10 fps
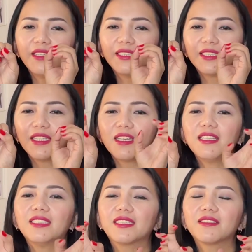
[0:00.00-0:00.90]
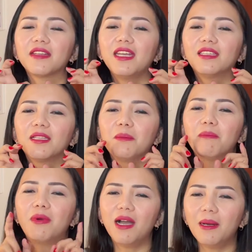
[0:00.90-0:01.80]
the skin, is creating
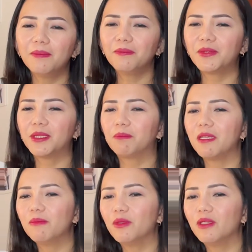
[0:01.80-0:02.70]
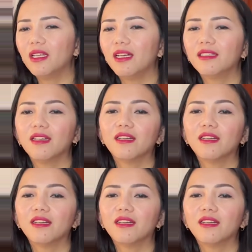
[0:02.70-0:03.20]
bumps, pimple, and they